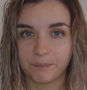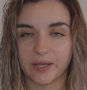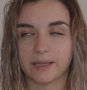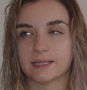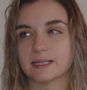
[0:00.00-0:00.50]

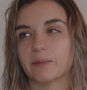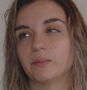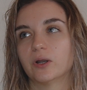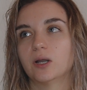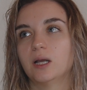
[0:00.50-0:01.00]
in
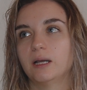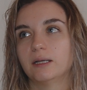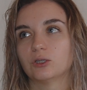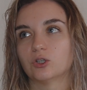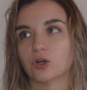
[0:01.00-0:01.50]
December,
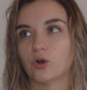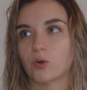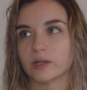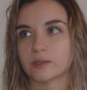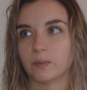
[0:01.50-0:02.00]
so it's